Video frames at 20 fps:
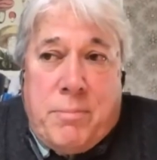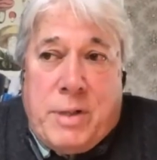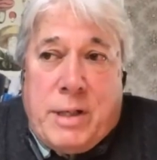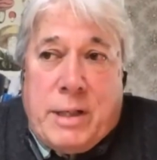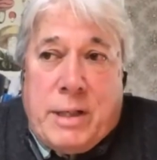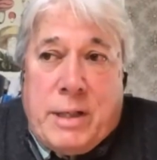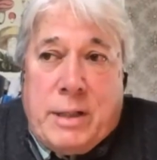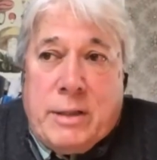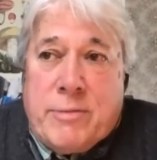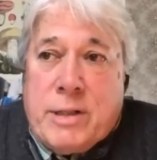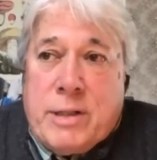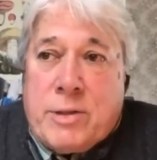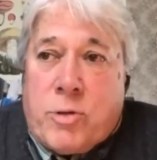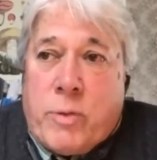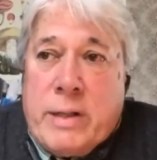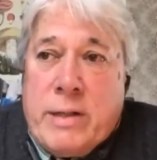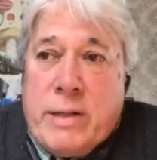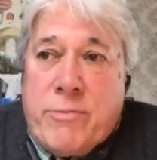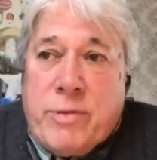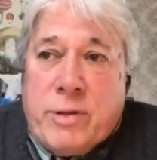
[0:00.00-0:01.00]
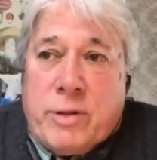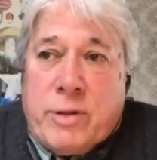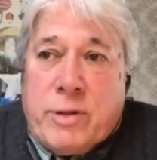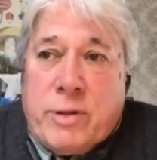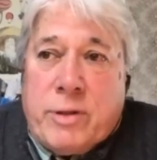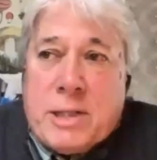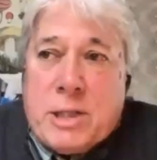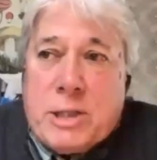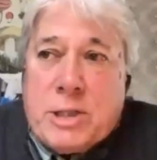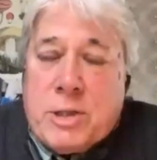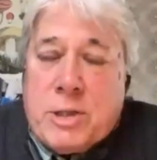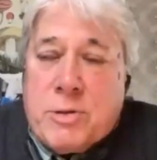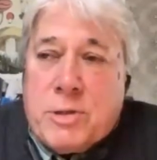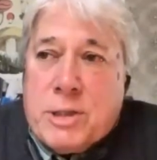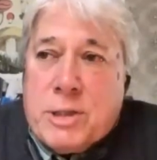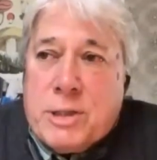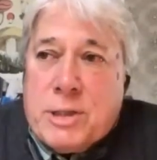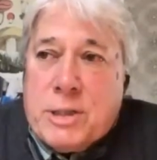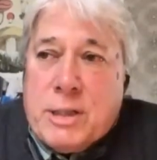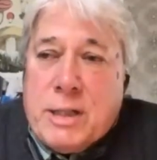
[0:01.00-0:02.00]
He lived in Greenfield,
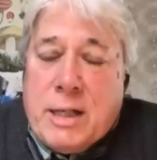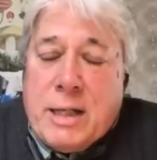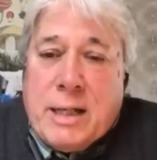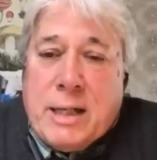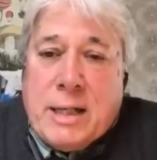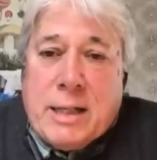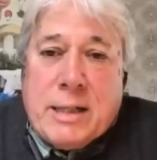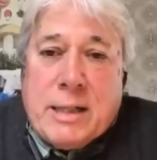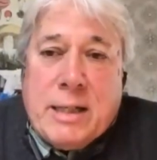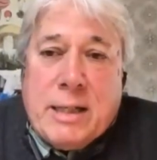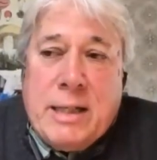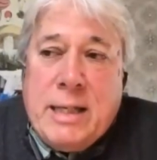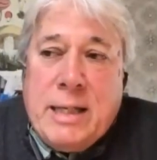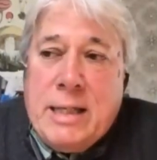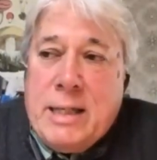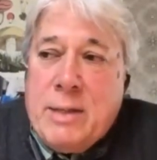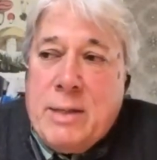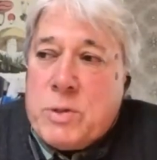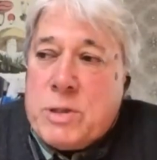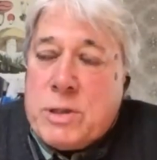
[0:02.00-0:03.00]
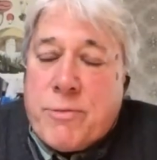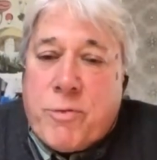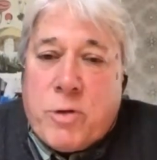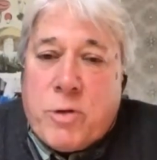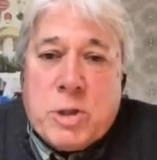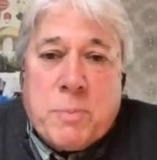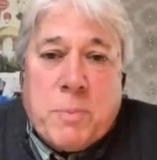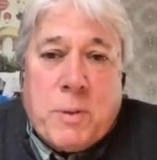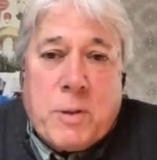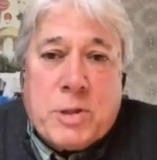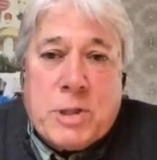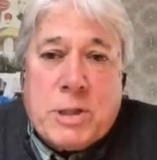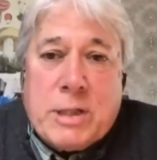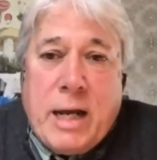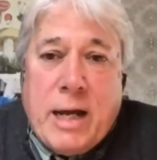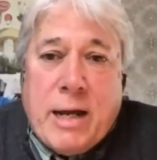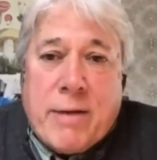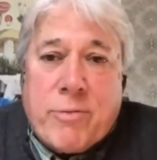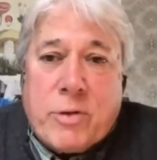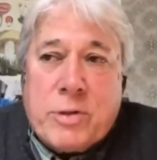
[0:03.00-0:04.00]
Massachusetts, and he was the first person
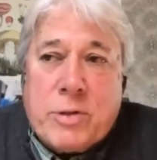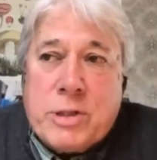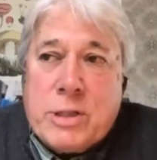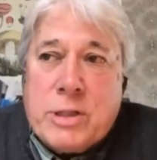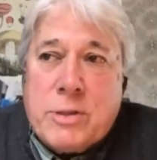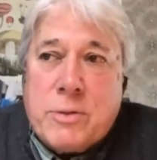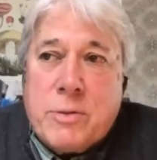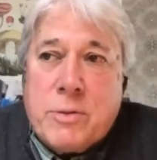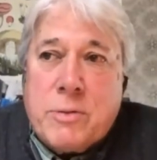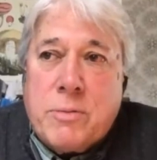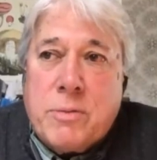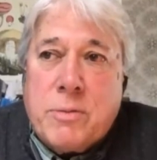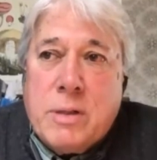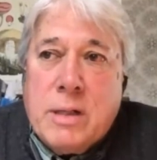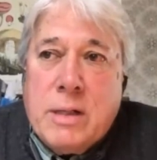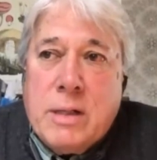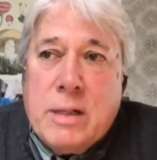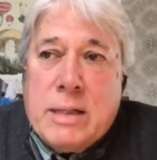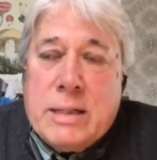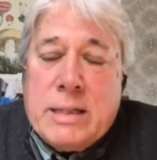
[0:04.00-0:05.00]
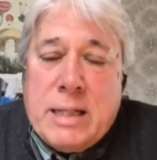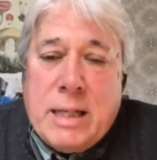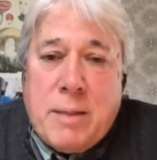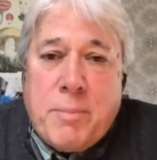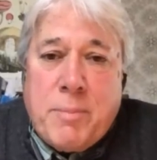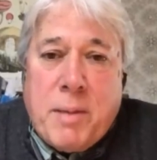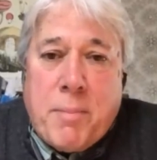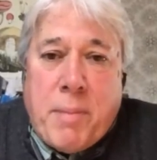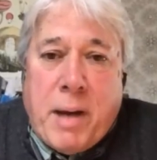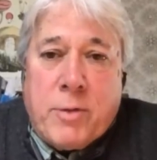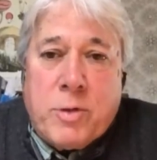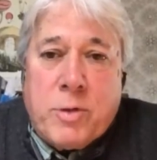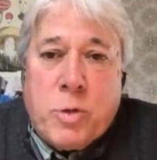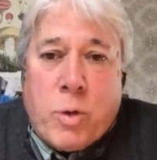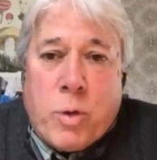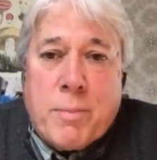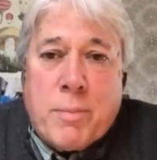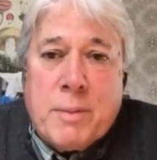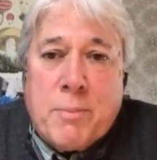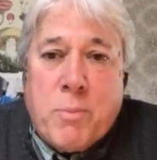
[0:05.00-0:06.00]
ever to tell me about
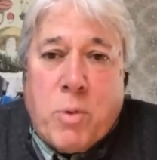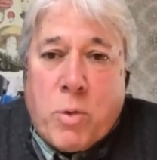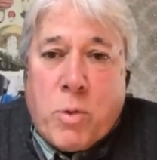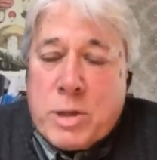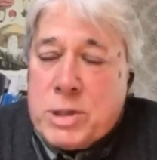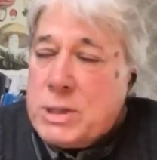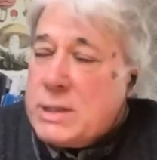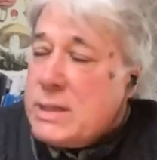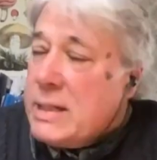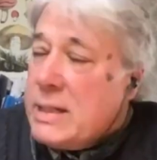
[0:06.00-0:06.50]
Norman Morrison.